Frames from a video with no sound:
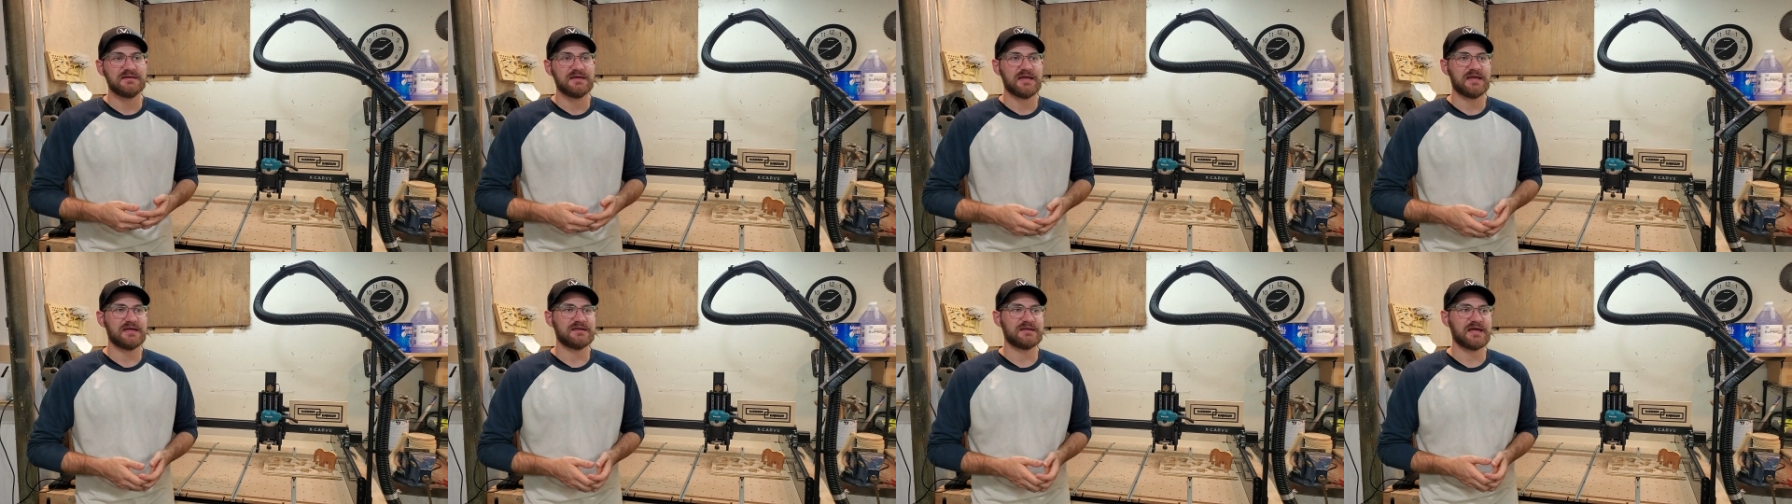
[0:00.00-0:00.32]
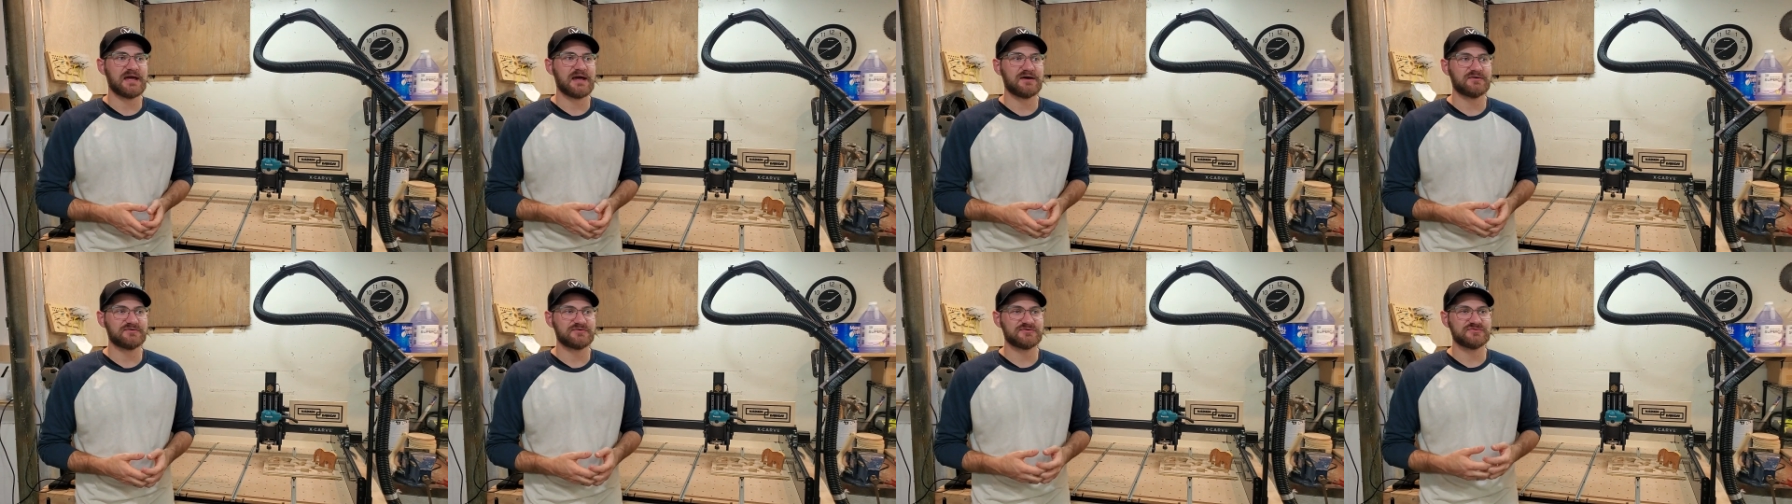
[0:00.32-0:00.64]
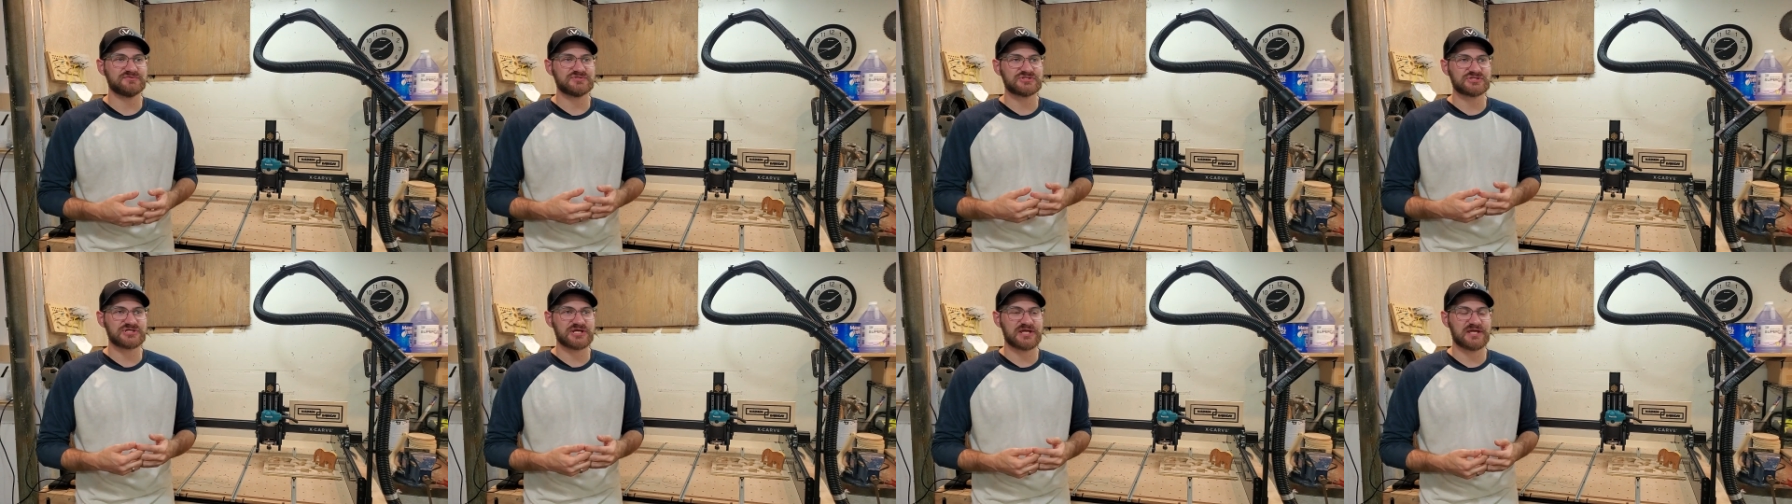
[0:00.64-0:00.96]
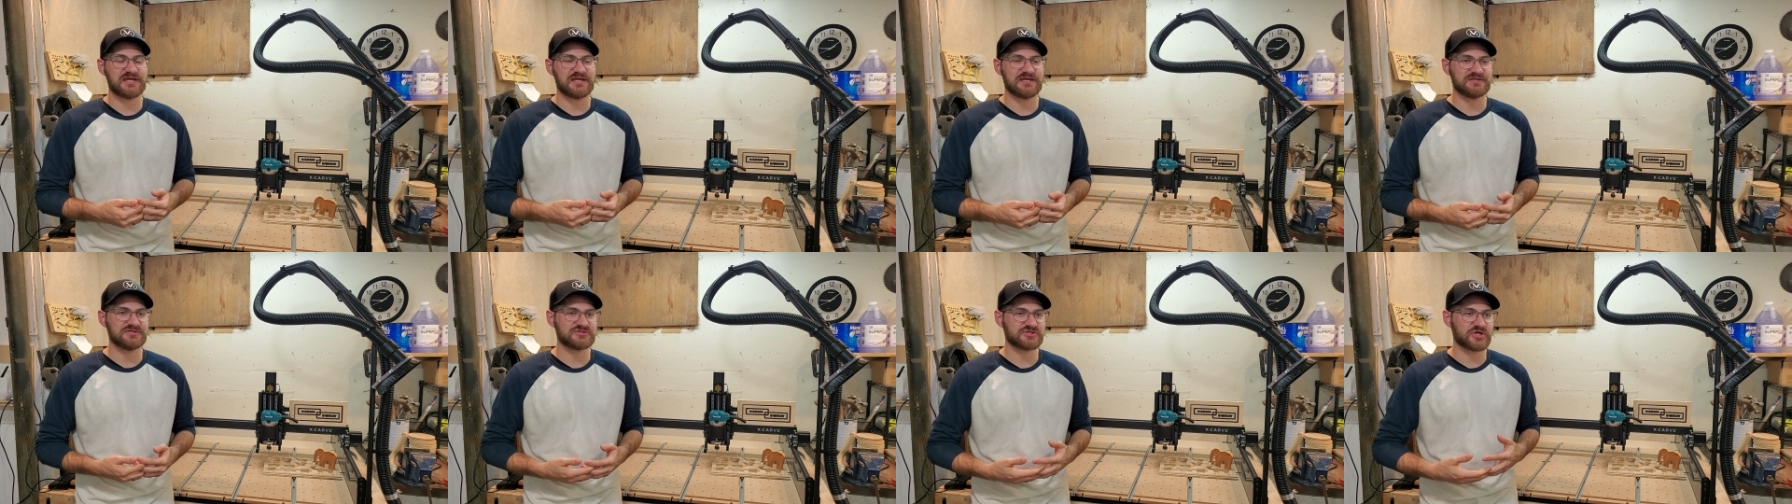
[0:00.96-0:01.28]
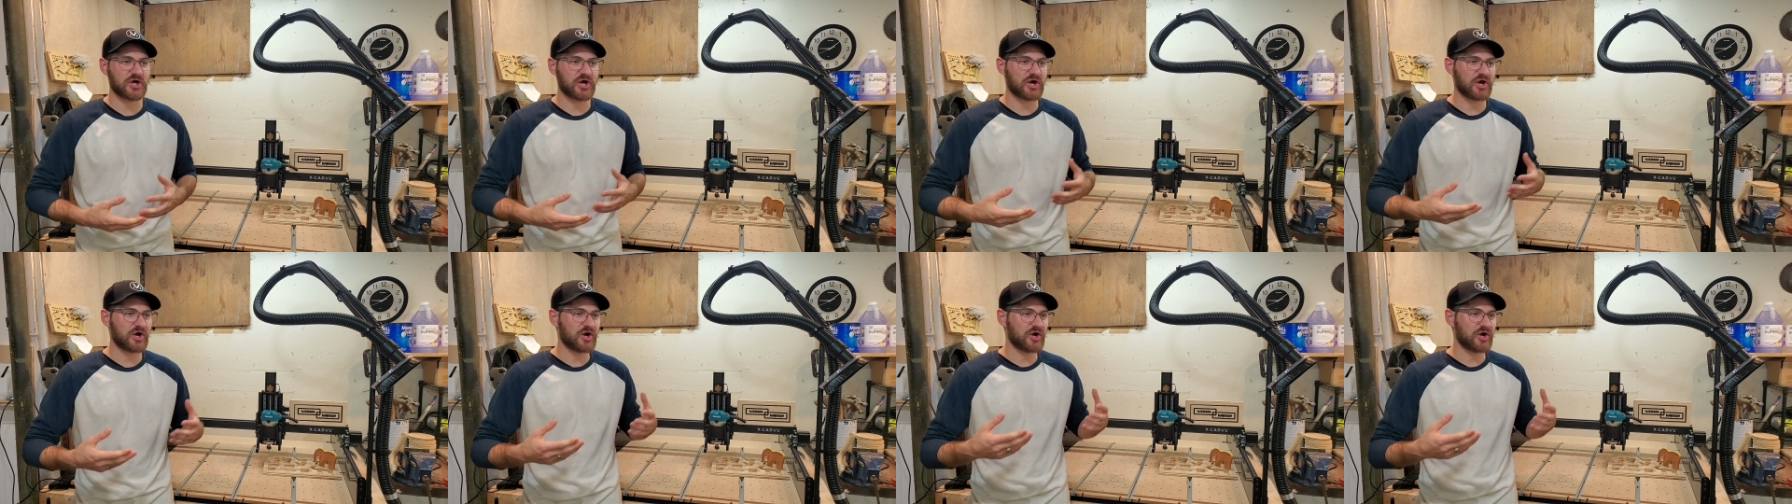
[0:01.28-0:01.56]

and how to change